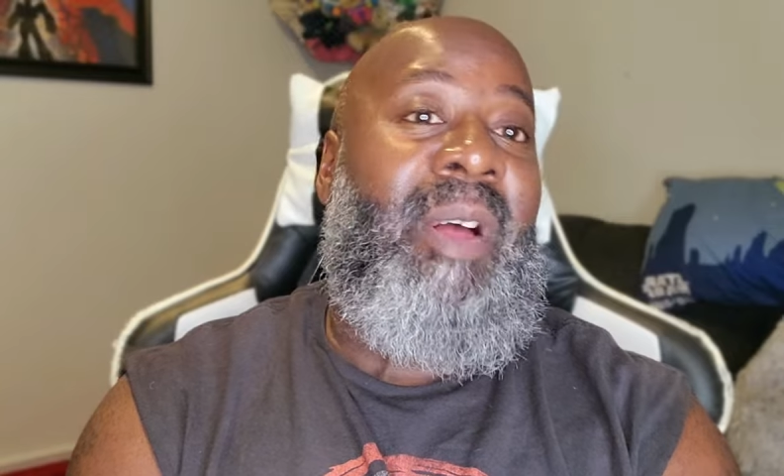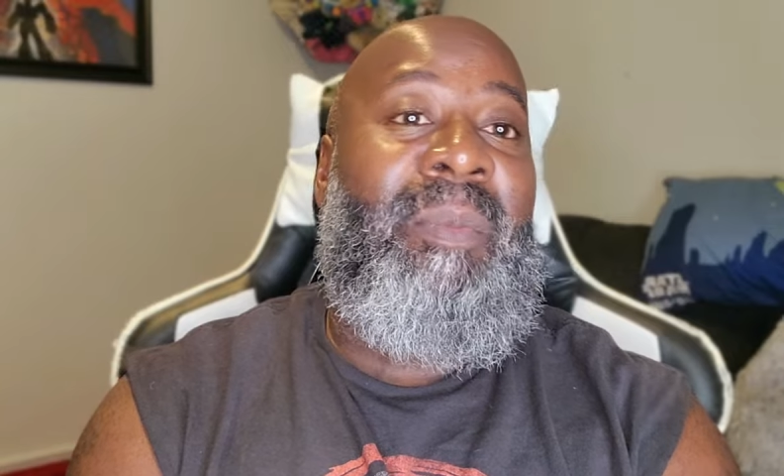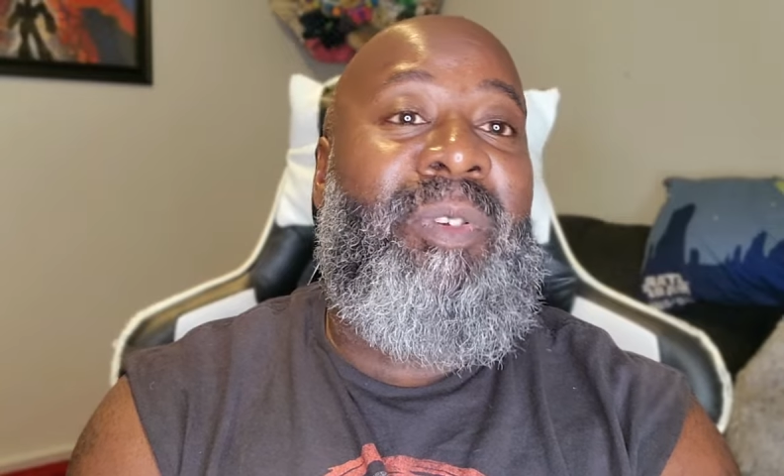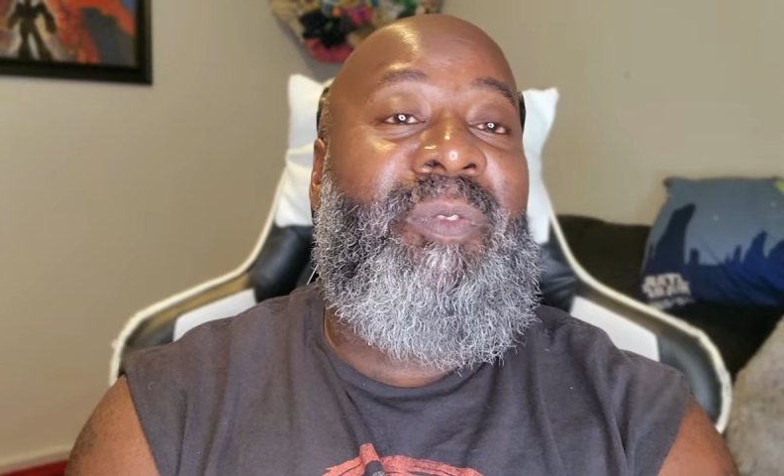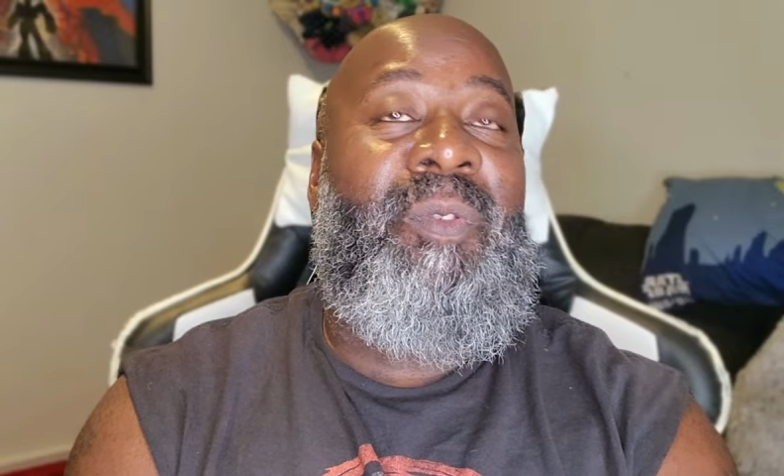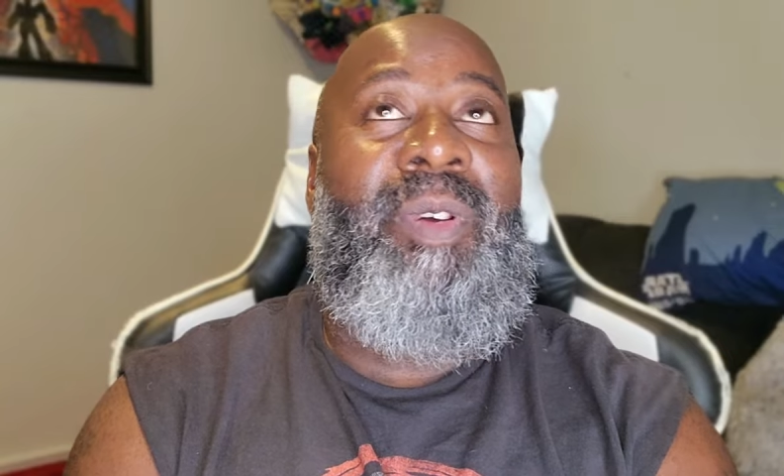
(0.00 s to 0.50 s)

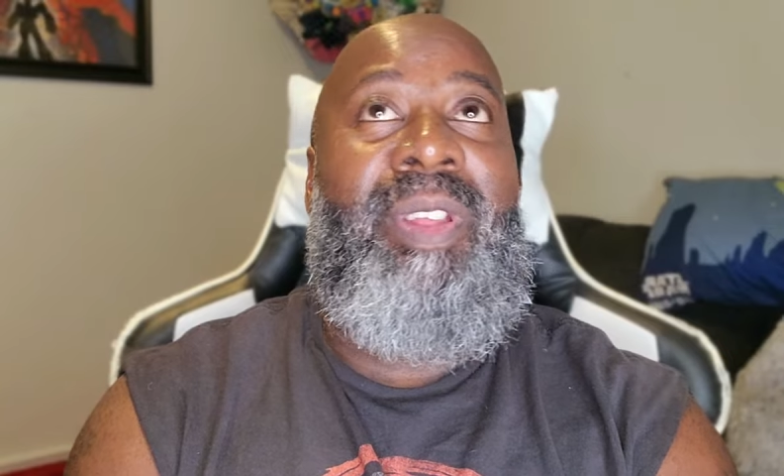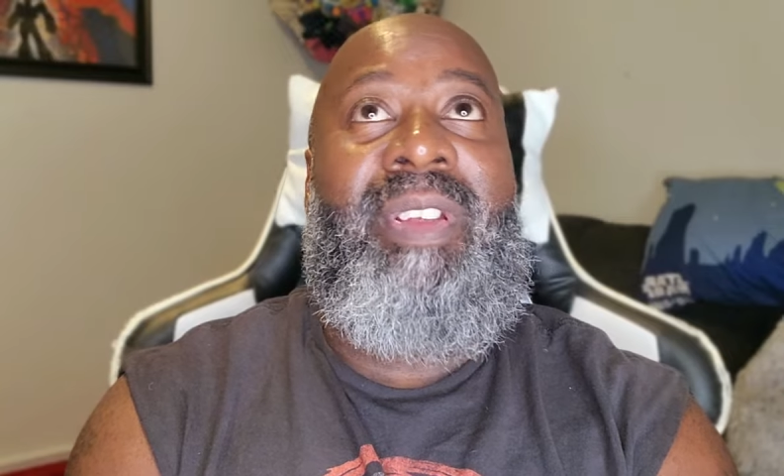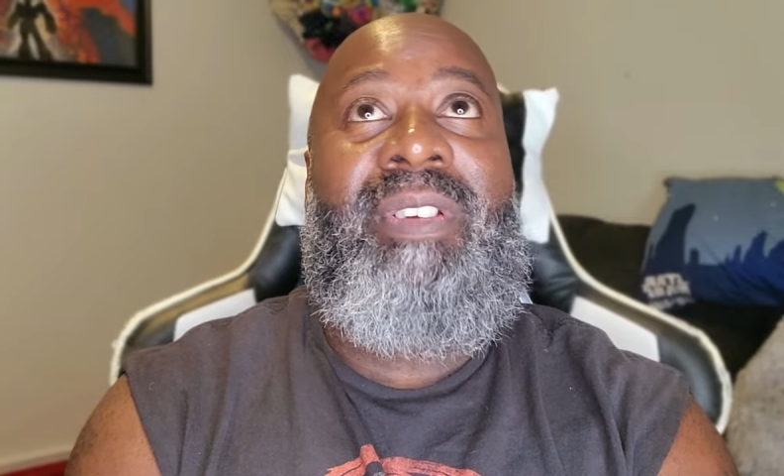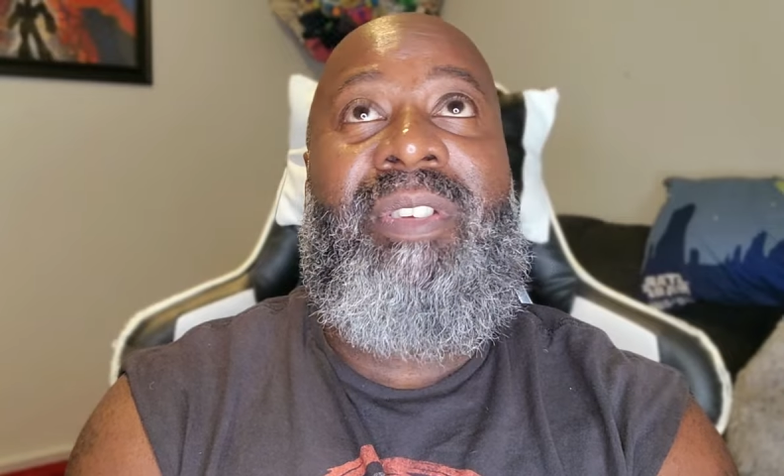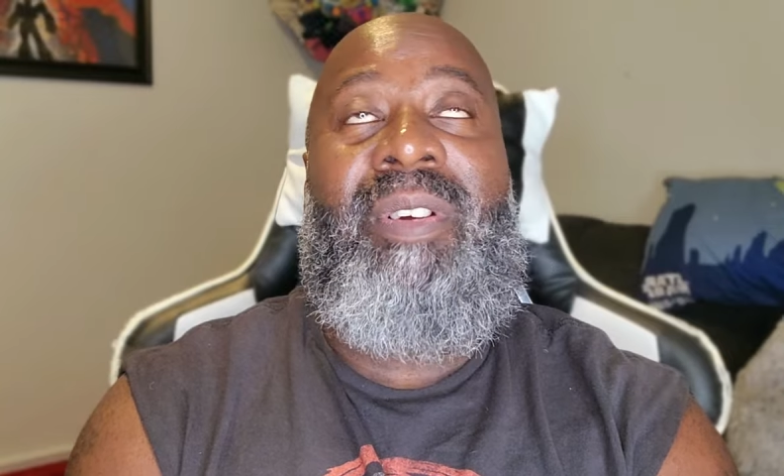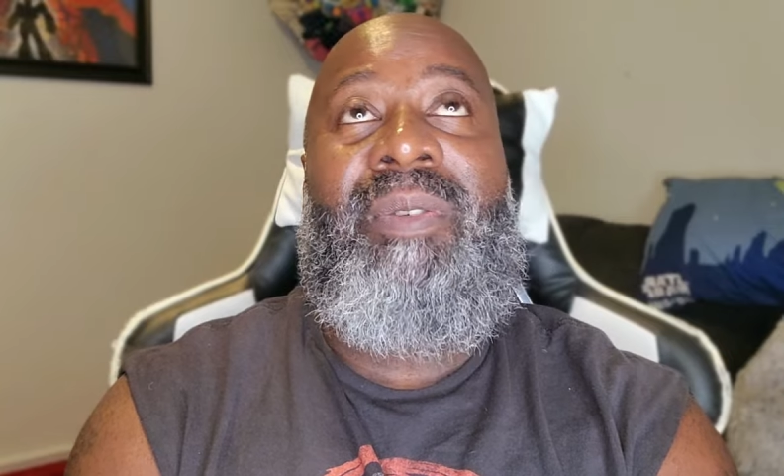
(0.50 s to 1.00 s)
almost 40
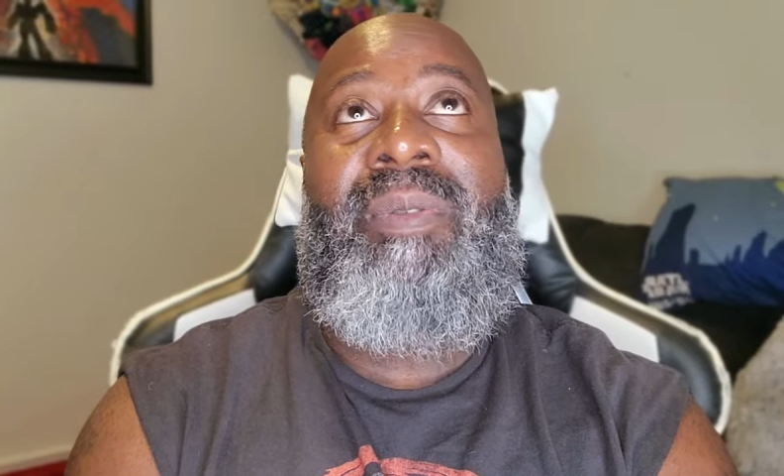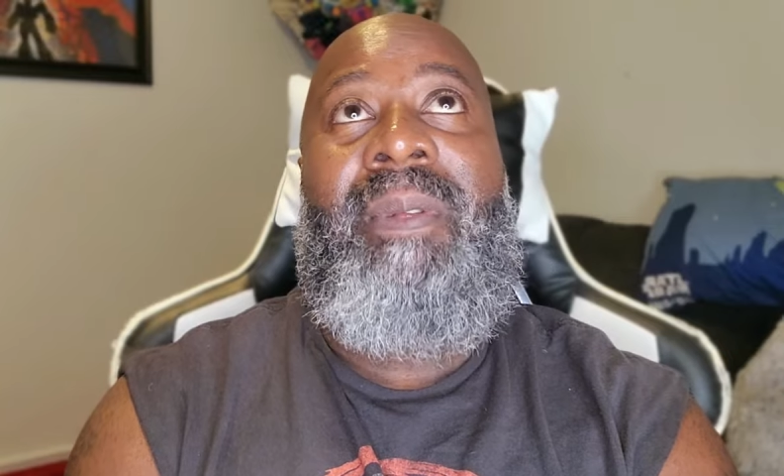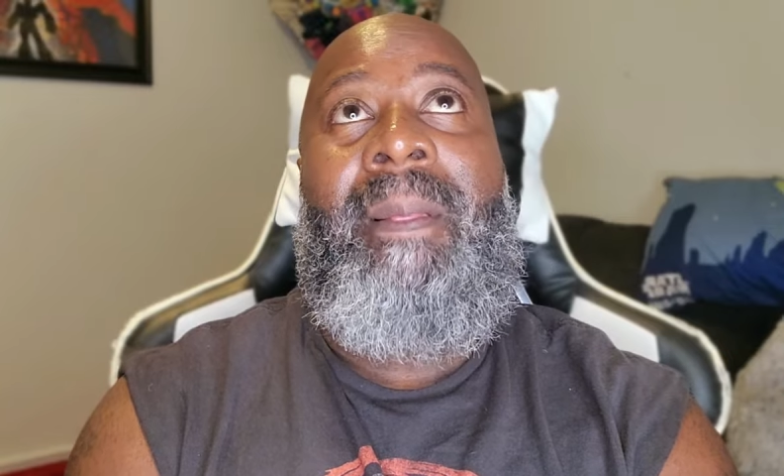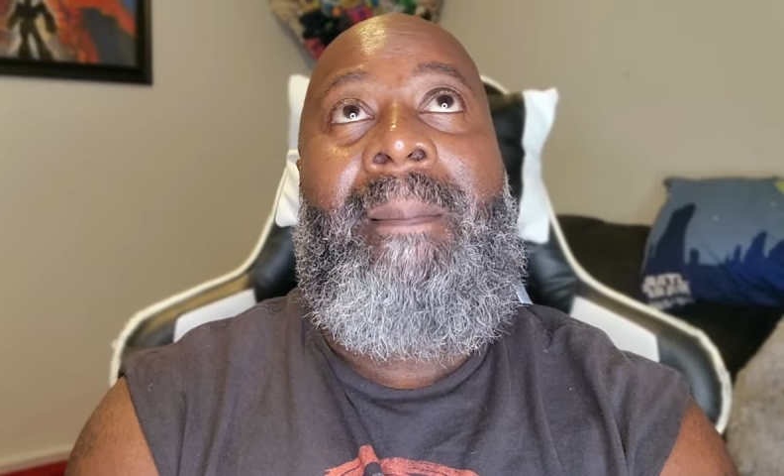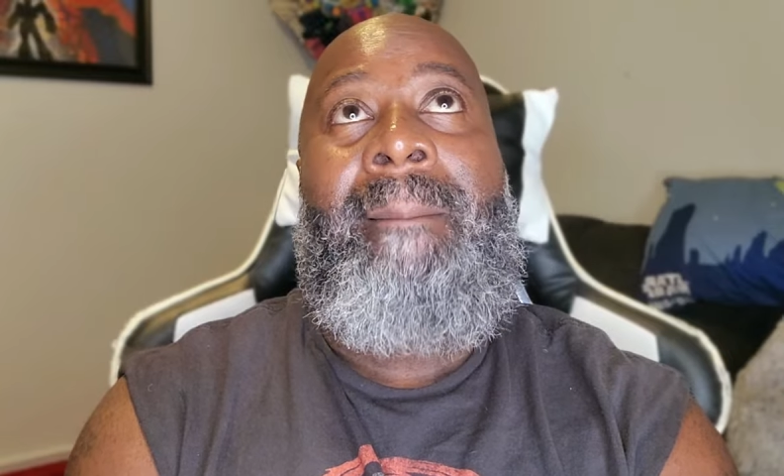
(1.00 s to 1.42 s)
years old.